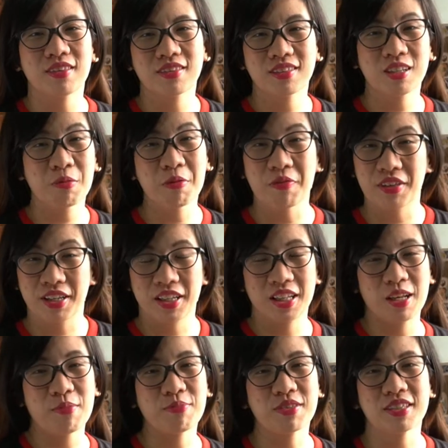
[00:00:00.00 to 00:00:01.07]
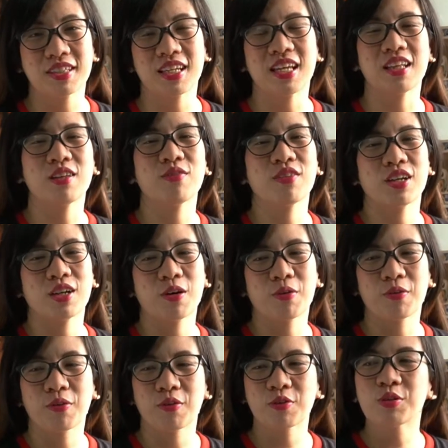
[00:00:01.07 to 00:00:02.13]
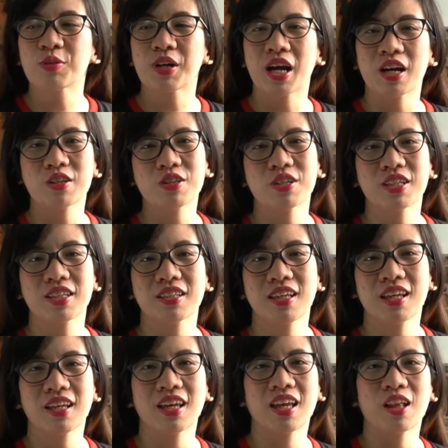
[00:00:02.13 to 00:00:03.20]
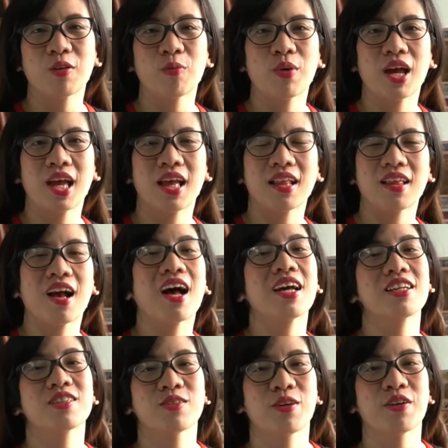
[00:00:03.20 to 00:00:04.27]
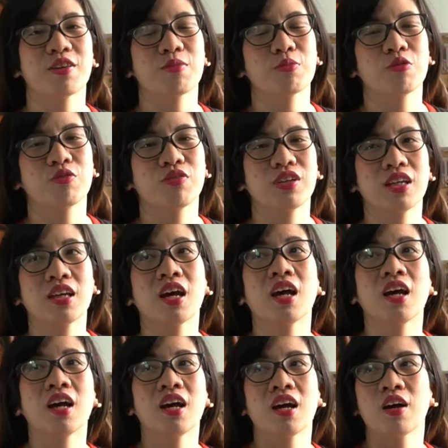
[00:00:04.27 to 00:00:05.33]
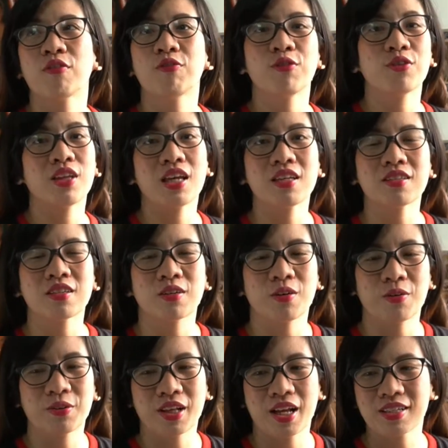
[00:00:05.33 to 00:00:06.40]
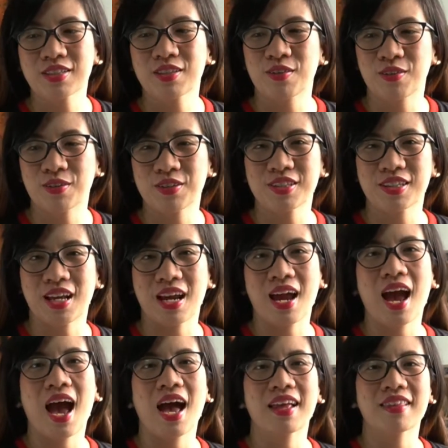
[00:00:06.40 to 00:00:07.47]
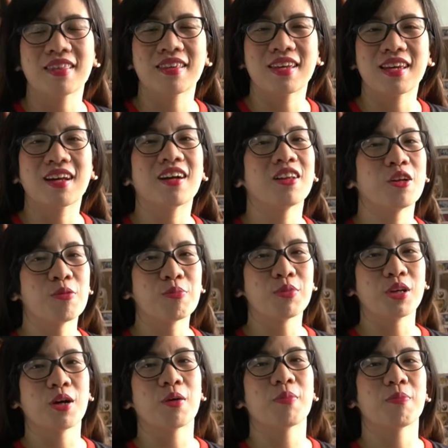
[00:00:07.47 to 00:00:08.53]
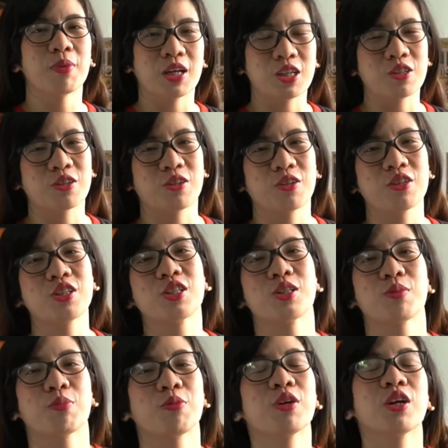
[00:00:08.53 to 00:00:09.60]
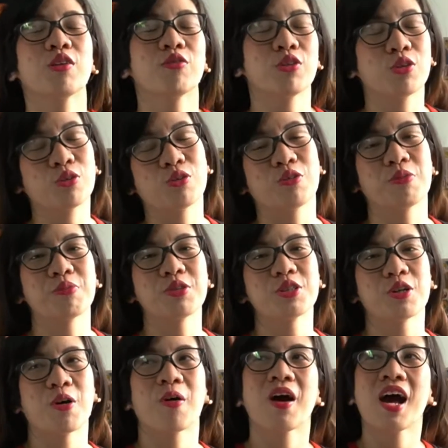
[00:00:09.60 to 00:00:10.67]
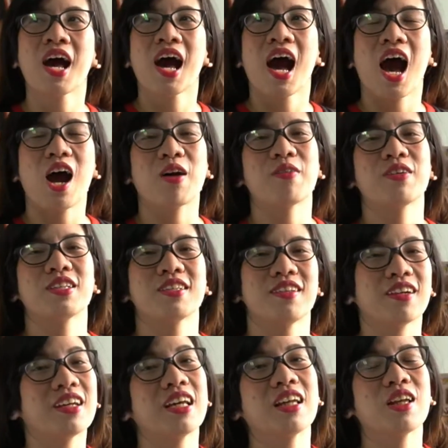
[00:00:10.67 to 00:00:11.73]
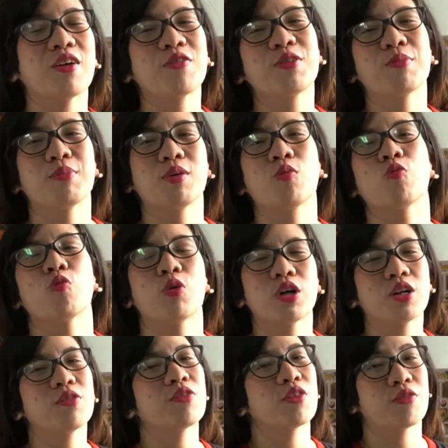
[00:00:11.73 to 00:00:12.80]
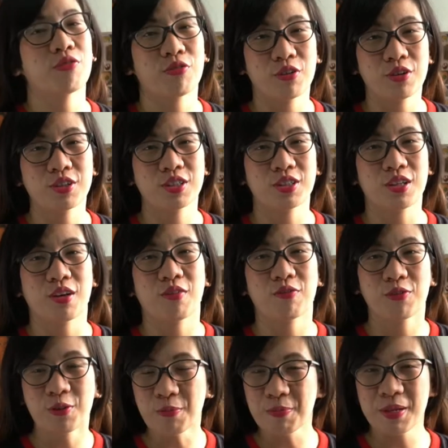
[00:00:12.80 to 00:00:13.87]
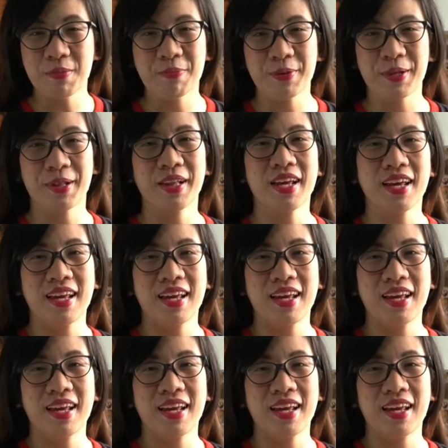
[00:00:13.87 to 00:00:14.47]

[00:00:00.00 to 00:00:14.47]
some of the clips in the video, those were actually taken when I saw the movie few days ago, last Thursday, at the Columbia Pictures preview room. So I was lucky enough to be one of the first few people